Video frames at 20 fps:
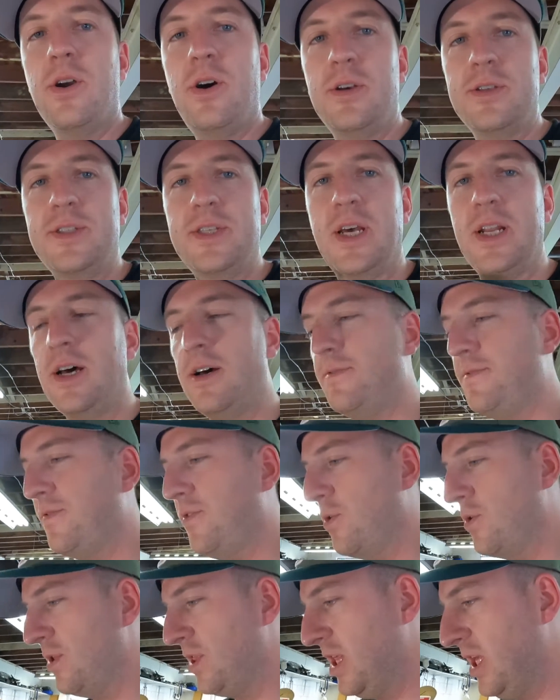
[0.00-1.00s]
all set up
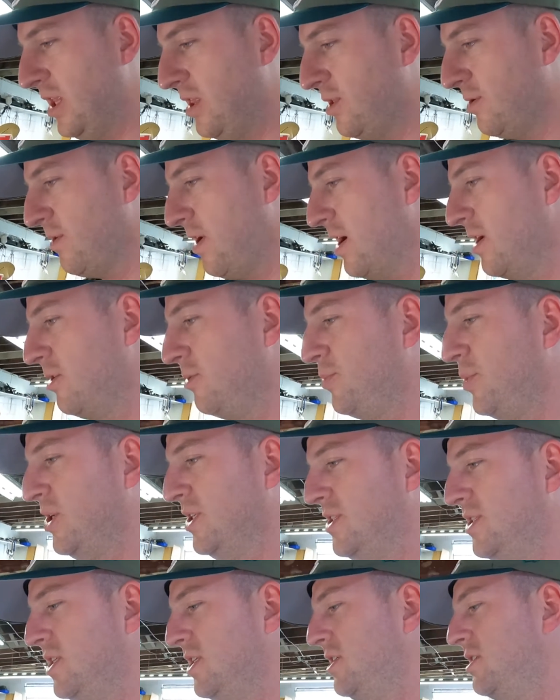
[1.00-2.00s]
for the throttle
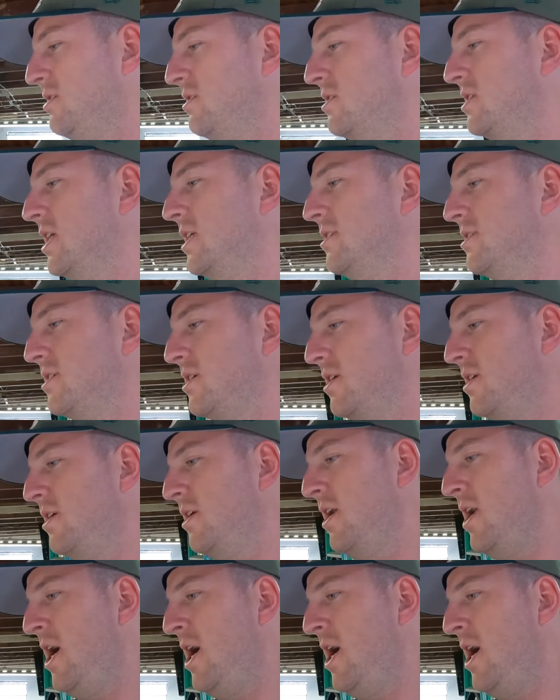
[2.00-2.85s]
position sensor.